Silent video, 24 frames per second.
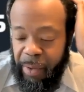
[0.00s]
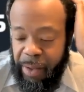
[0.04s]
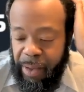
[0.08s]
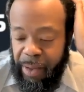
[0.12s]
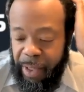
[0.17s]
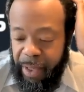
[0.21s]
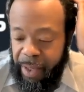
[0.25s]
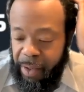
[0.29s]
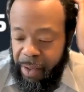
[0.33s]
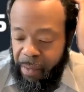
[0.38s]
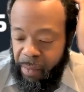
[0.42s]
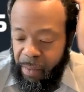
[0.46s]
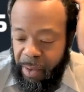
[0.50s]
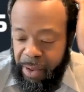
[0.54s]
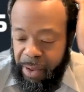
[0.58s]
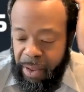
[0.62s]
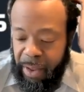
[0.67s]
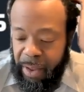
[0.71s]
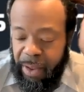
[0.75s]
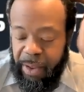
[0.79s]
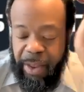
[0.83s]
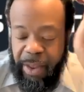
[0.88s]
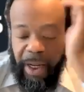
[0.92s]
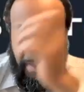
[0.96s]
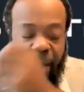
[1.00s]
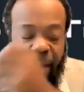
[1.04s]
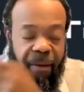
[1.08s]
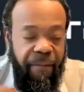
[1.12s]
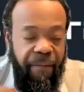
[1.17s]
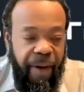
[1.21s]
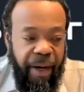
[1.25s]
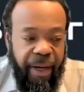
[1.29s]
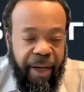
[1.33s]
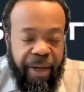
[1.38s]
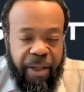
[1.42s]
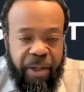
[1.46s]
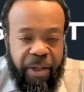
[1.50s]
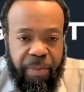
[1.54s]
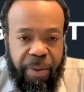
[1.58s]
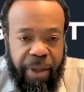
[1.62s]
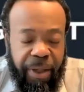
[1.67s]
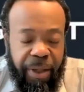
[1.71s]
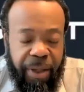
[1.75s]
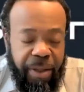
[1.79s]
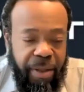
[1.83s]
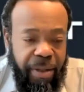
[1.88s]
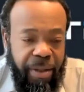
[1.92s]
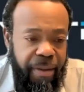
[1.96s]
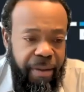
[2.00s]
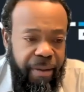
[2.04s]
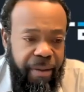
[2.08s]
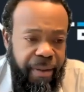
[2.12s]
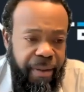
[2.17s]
within within this climate finance space?